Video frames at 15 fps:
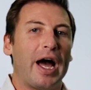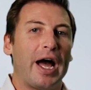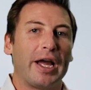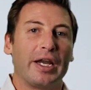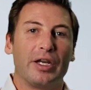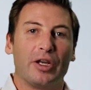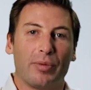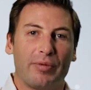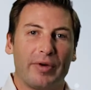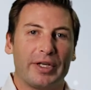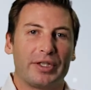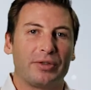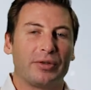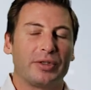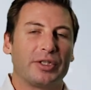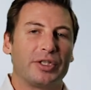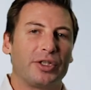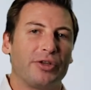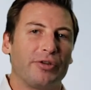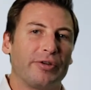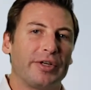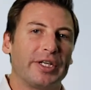in the operational and
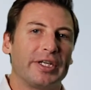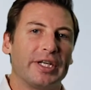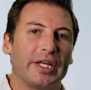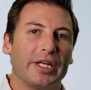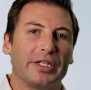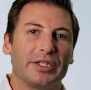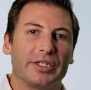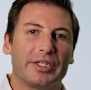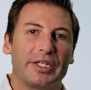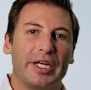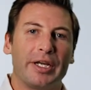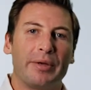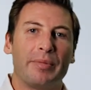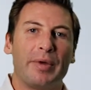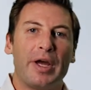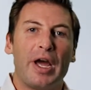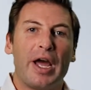security intelligence team,